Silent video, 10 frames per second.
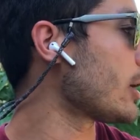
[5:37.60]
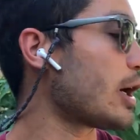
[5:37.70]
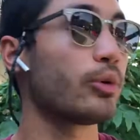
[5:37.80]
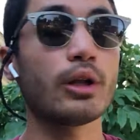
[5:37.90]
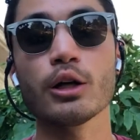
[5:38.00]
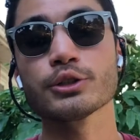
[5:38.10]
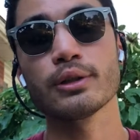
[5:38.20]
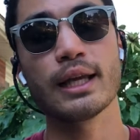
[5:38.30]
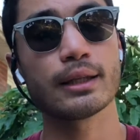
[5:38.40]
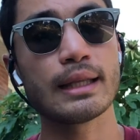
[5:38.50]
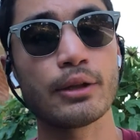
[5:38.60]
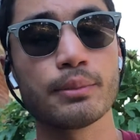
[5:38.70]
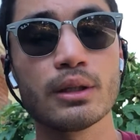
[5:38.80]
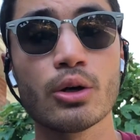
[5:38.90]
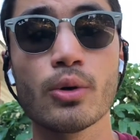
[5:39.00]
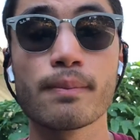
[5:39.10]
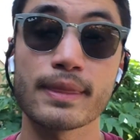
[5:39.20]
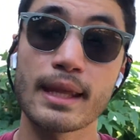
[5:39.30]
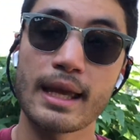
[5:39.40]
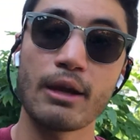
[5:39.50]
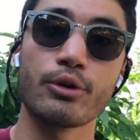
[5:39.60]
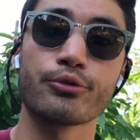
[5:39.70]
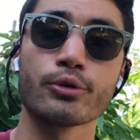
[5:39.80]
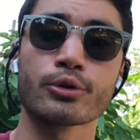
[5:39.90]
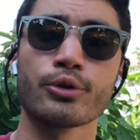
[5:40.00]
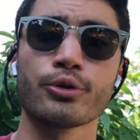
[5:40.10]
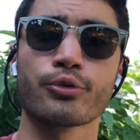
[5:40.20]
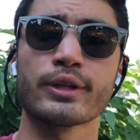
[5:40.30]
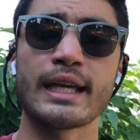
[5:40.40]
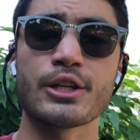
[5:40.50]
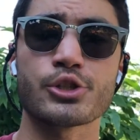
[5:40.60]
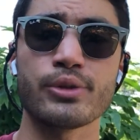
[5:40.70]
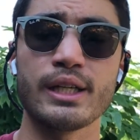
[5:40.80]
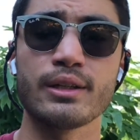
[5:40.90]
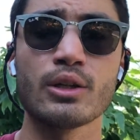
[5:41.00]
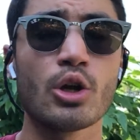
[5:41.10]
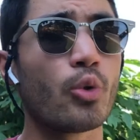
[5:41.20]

I will also link down below a referral code for Tangerine.